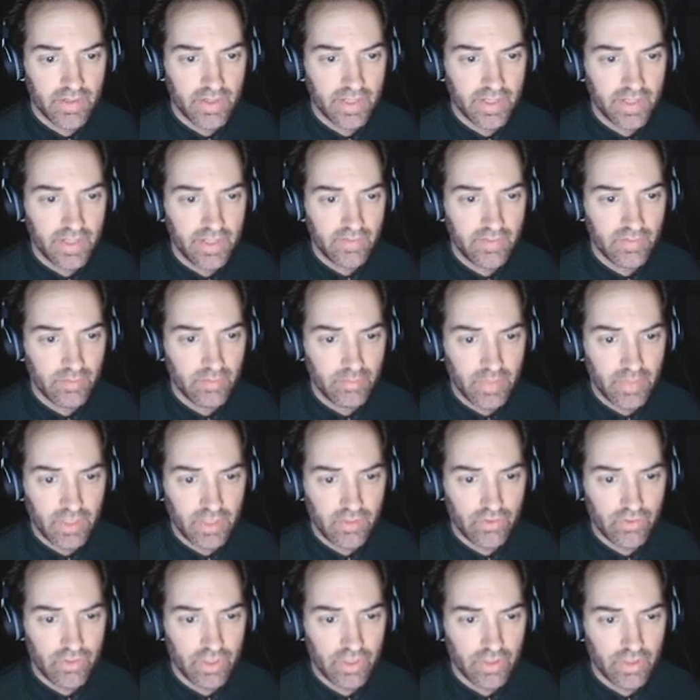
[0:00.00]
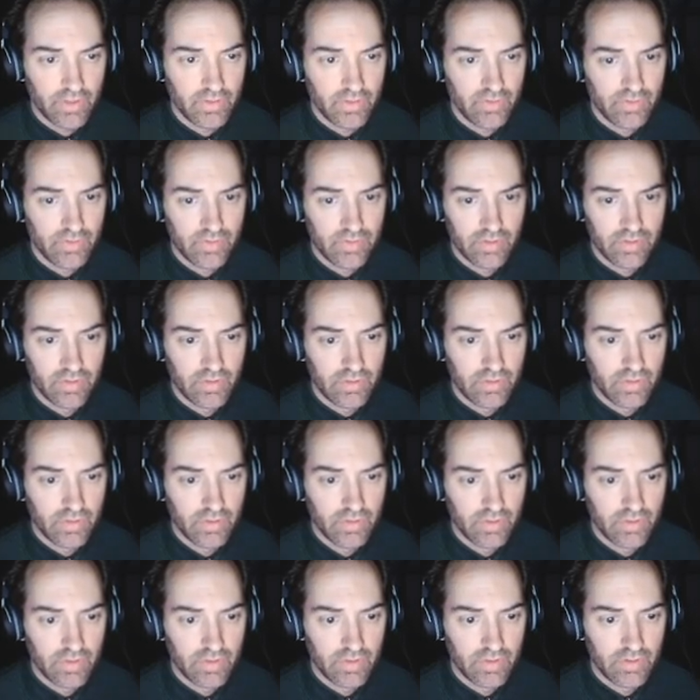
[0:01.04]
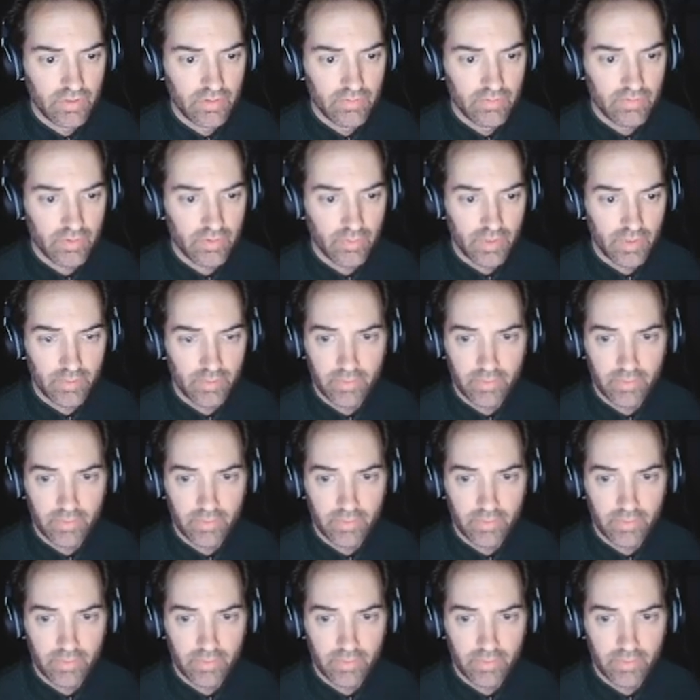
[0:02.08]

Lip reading: I need some meat shields for what I'm